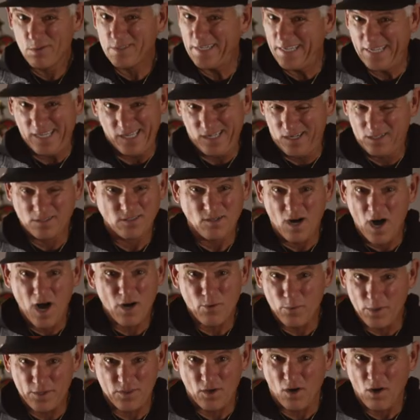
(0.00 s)
really getting
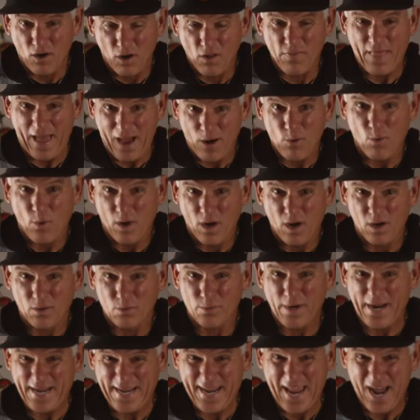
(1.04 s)
along with all that well
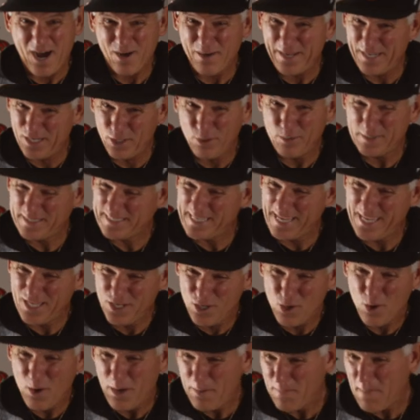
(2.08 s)
right now, and you would say, you
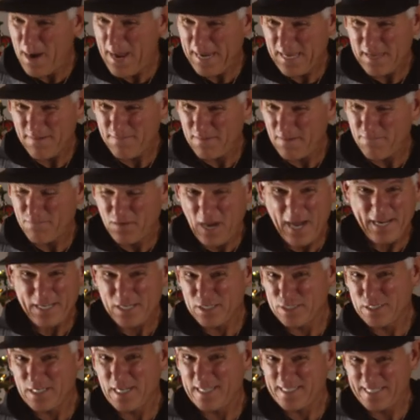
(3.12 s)
know what, Mike, if, if God
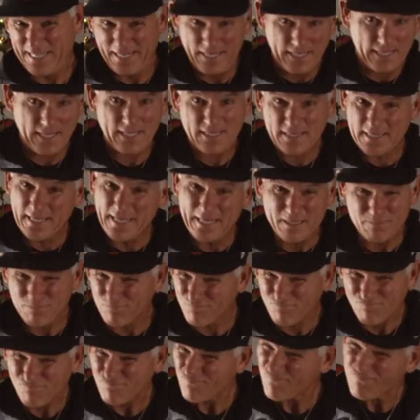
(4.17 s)
could touch anything,
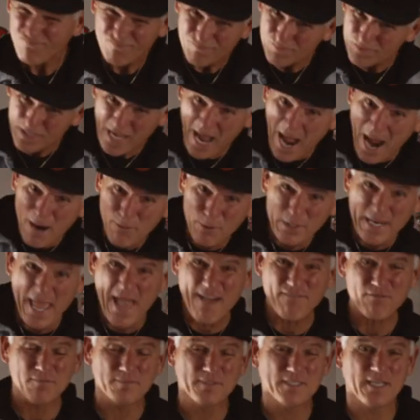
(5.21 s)
I would
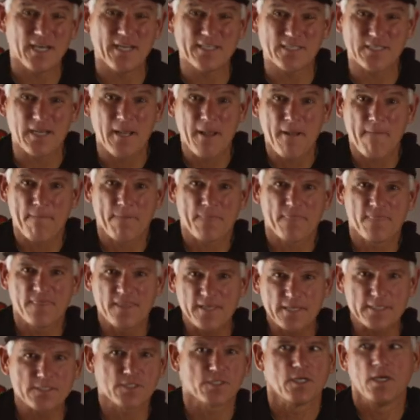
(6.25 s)
have Him touch
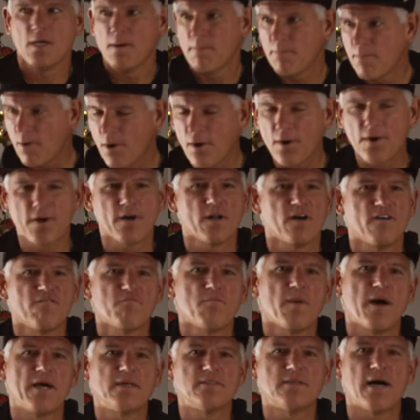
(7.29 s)
this part of
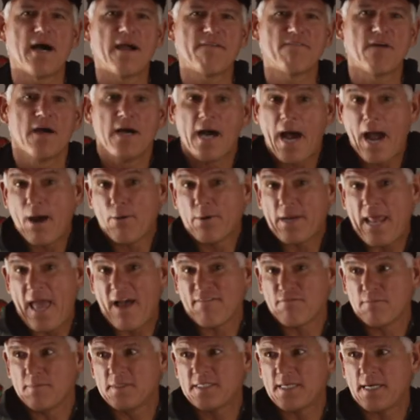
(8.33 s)
my life. I would
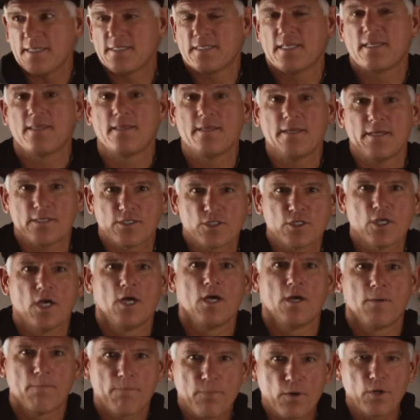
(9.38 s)
have Him touch this
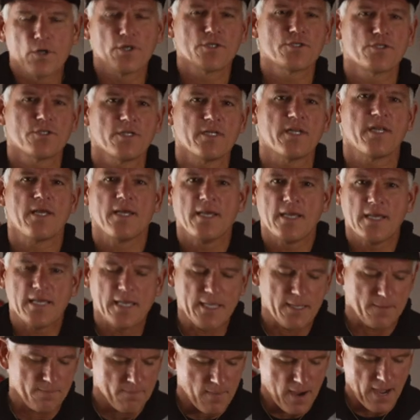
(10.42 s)
person
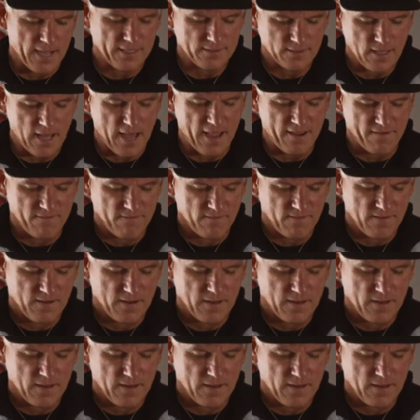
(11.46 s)
in my life.